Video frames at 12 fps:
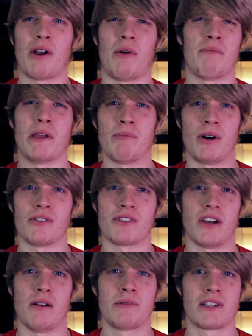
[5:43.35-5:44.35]
I don't want meatball
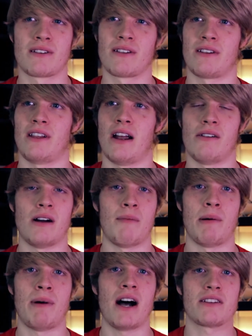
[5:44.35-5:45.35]
subs. You know,
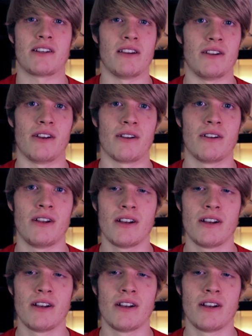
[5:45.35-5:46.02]
I'm a pasta eater.